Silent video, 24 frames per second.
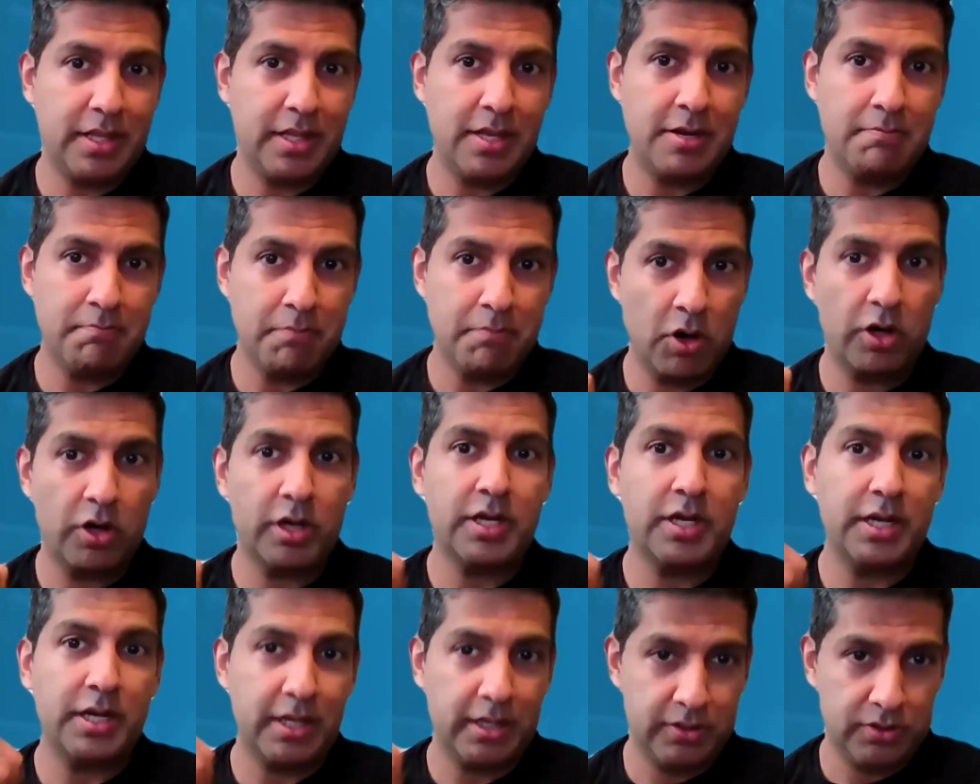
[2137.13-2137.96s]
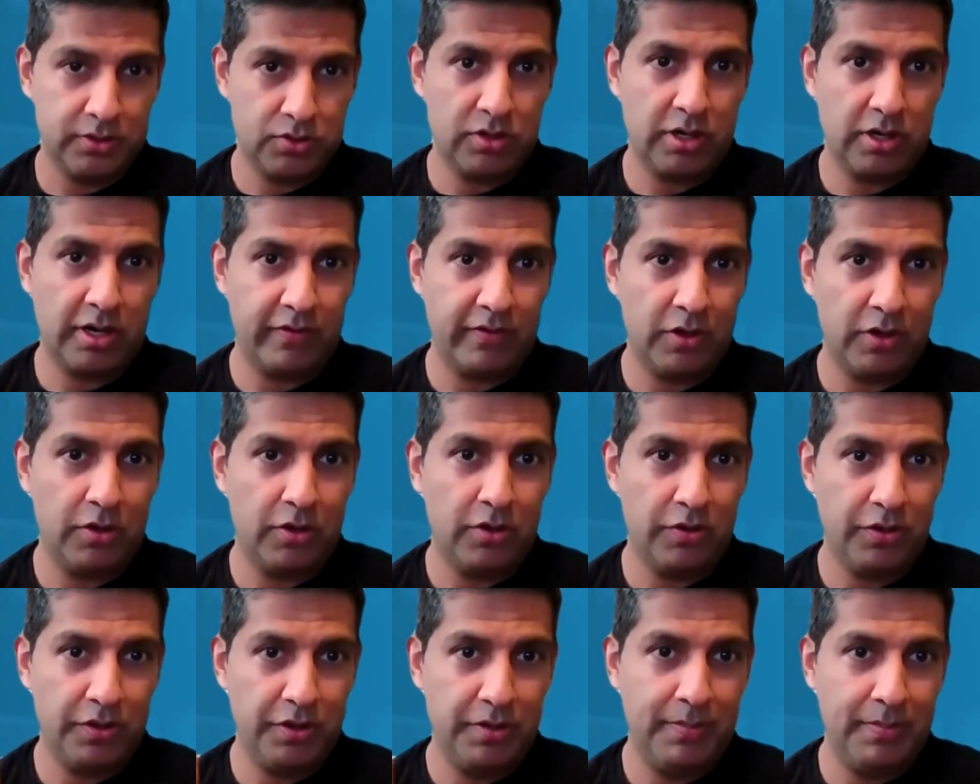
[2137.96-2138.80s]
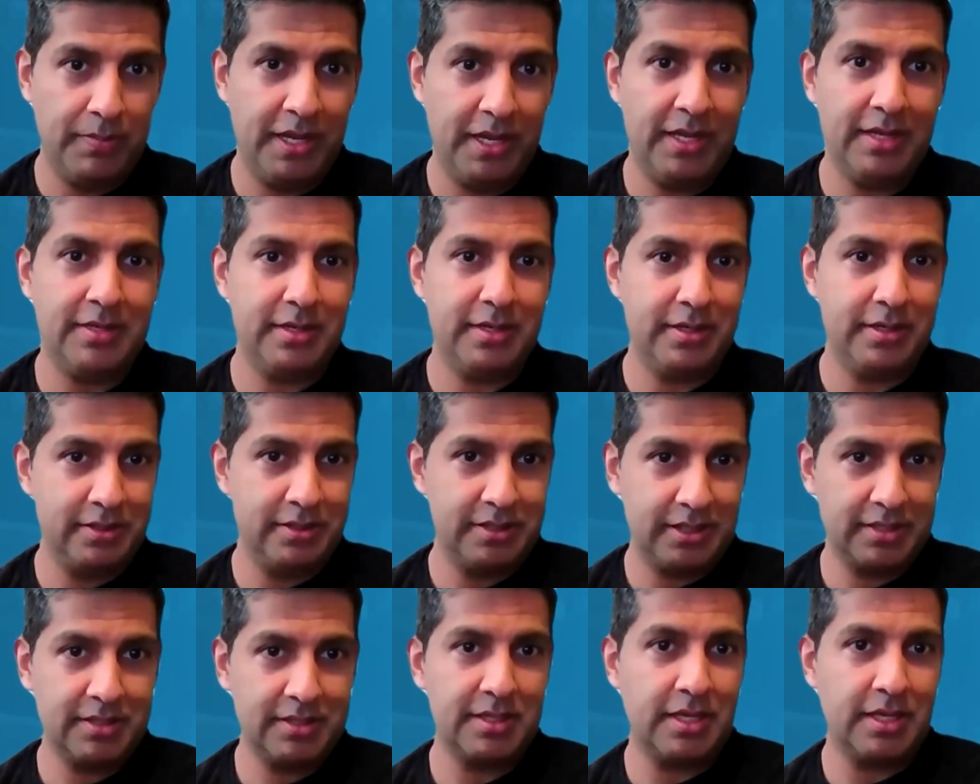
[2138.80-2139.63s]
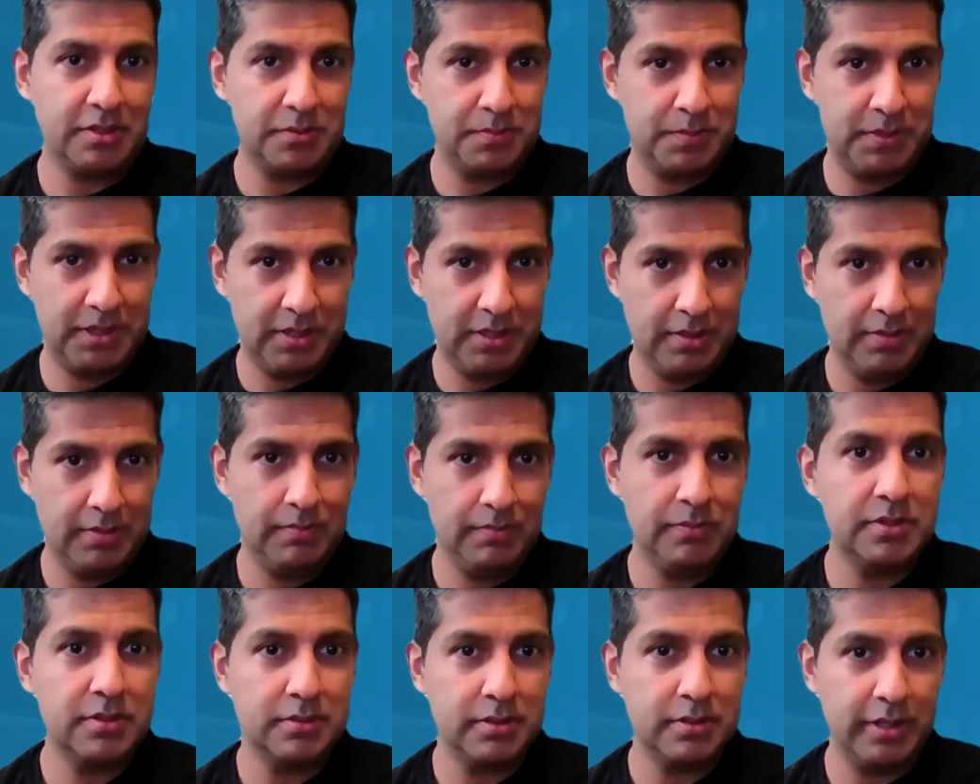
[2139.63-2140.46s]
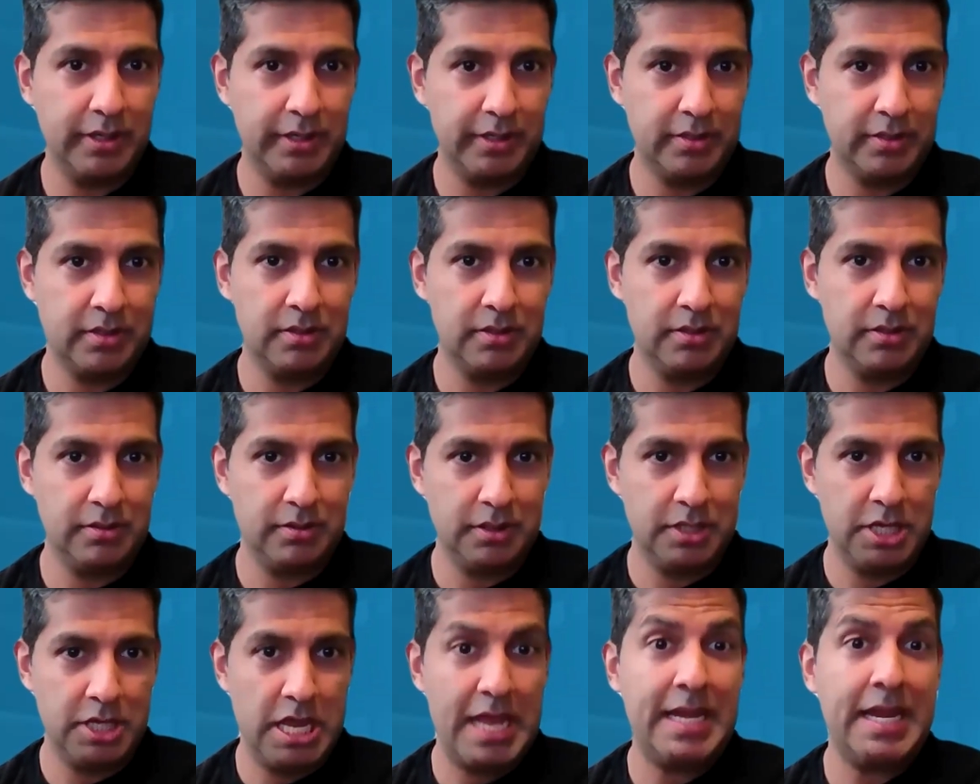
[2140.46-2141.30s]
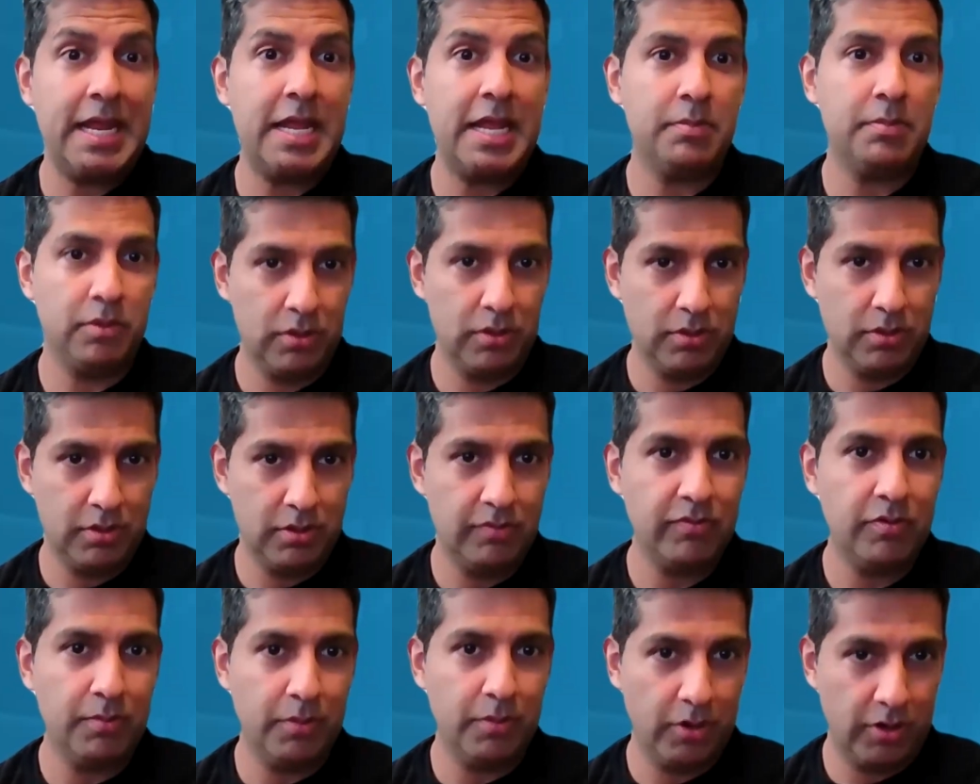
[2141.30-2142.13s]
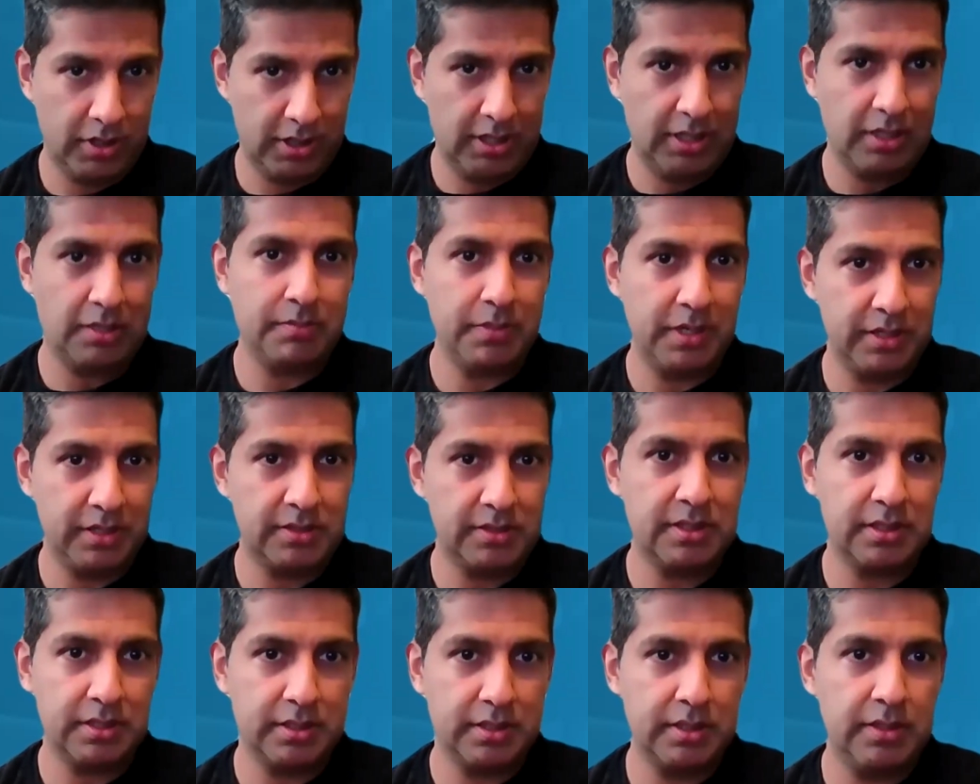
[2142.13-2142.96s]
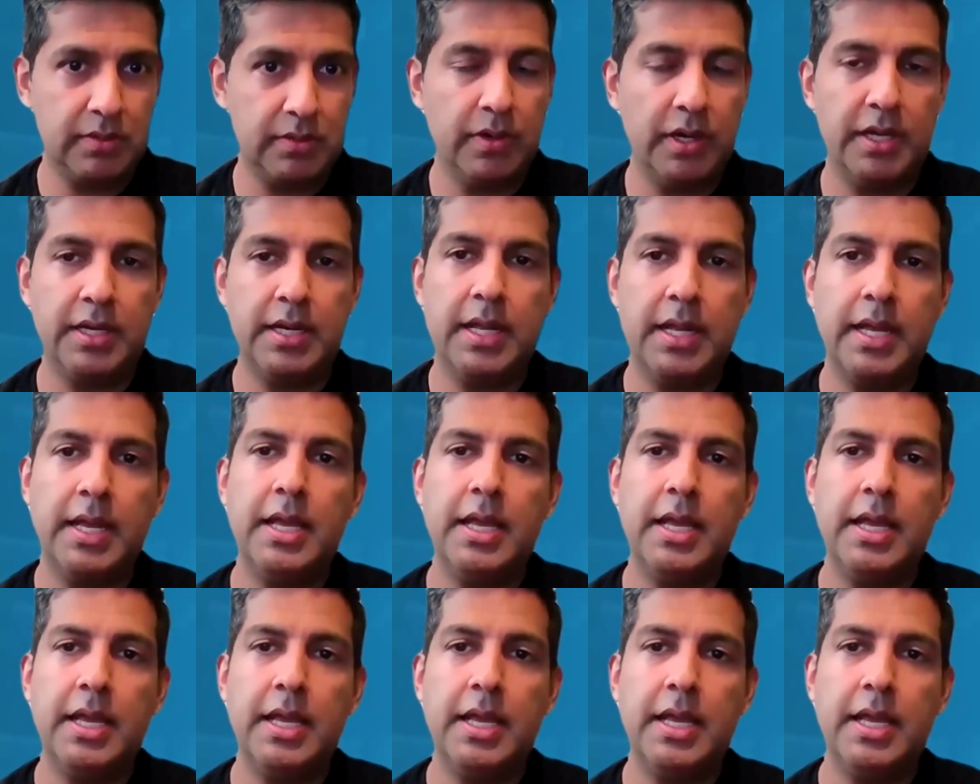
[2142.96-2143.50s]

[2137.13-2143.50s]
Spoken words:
Then marketing is driving all the demand and success becomes like the enabler for marketing, basically, right?